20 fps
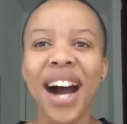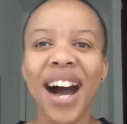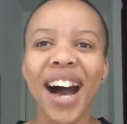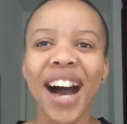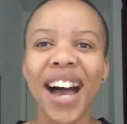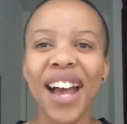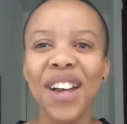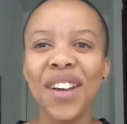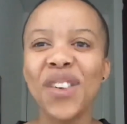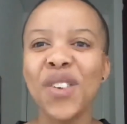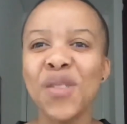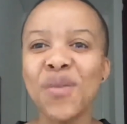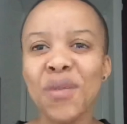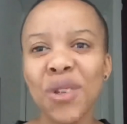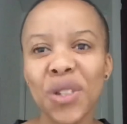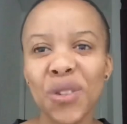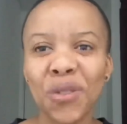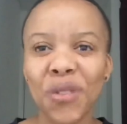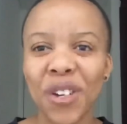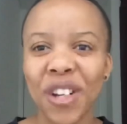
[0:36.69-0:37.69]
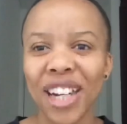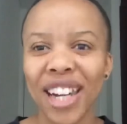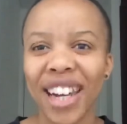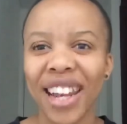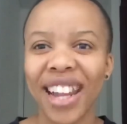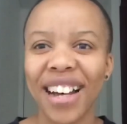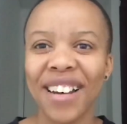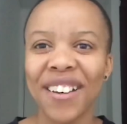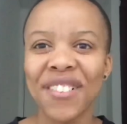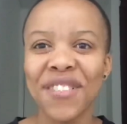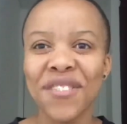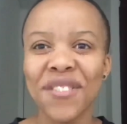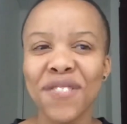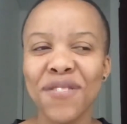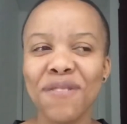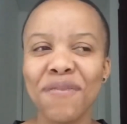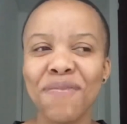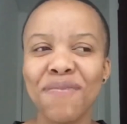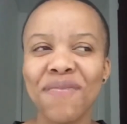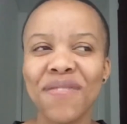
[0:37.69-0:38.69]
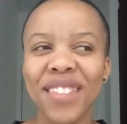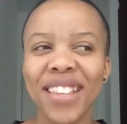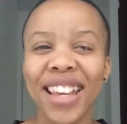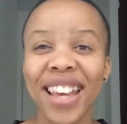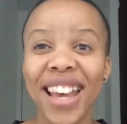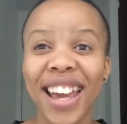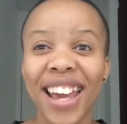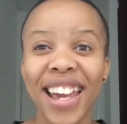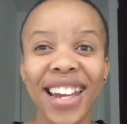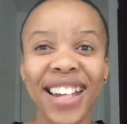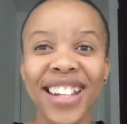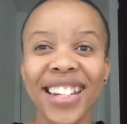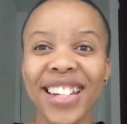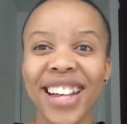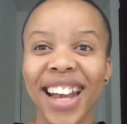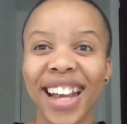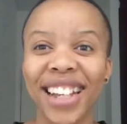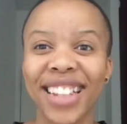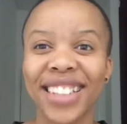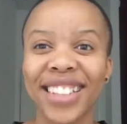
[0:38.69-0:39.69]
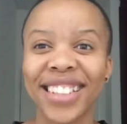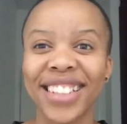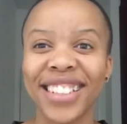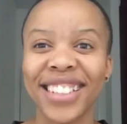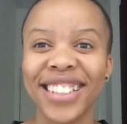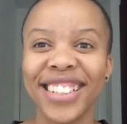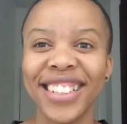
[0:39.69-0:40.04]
I almost found love in a taxi.